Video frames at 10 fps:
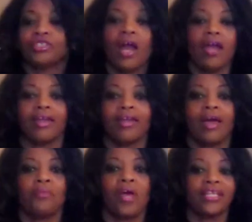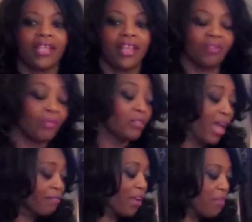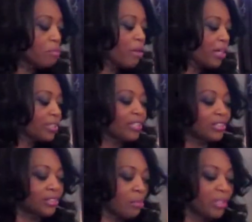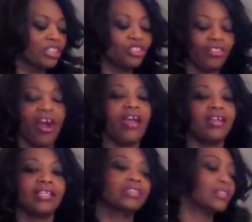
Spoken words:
Try it. I would like for everybody, just try